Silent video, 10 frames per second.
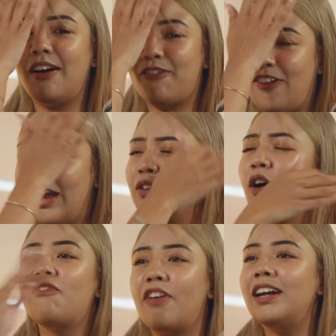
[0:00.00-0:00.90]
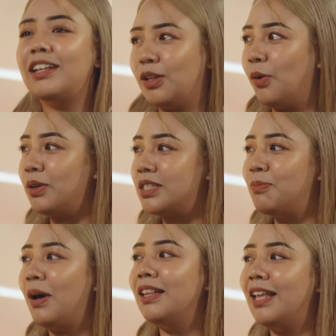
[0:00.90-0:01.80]
a friend, not very close,
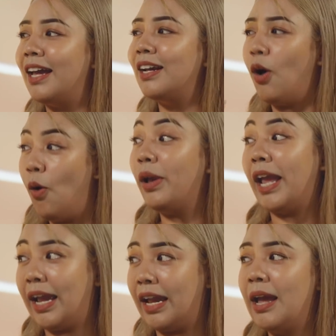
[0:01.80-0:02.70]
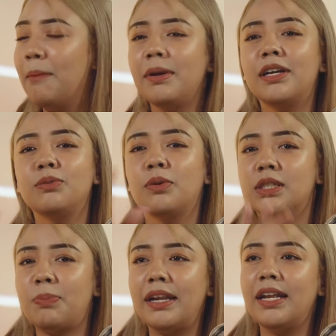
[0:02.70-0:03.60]
but like, okay, because we were
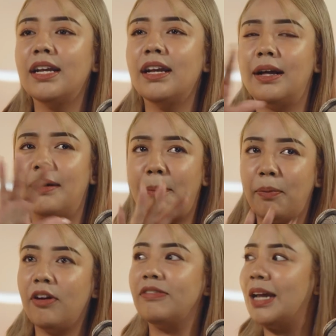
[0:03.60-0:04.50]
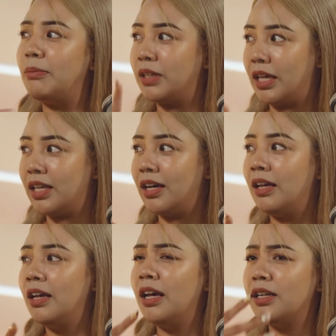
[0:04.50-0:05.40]
spending a period of time together,
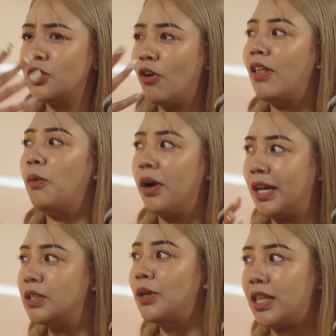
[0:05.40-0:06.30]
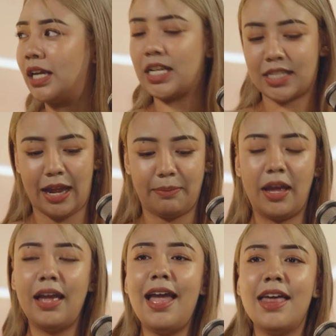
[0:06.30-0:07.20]
sort of like working together at that time.
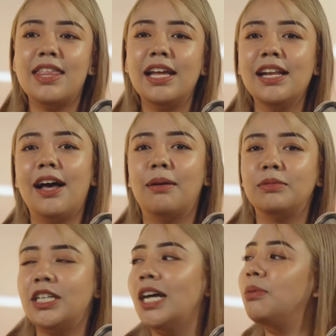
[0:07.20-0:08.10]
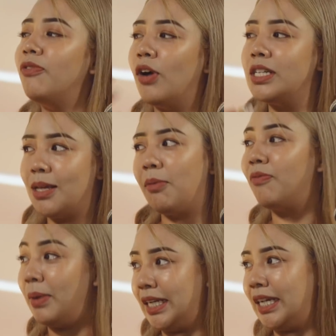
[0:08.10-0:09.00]
And then she asked me for a sum
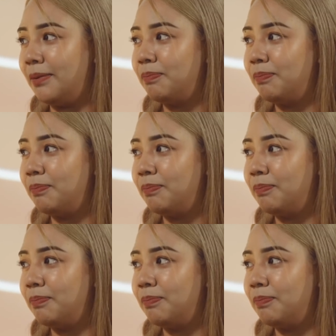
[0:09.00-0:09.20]
of money.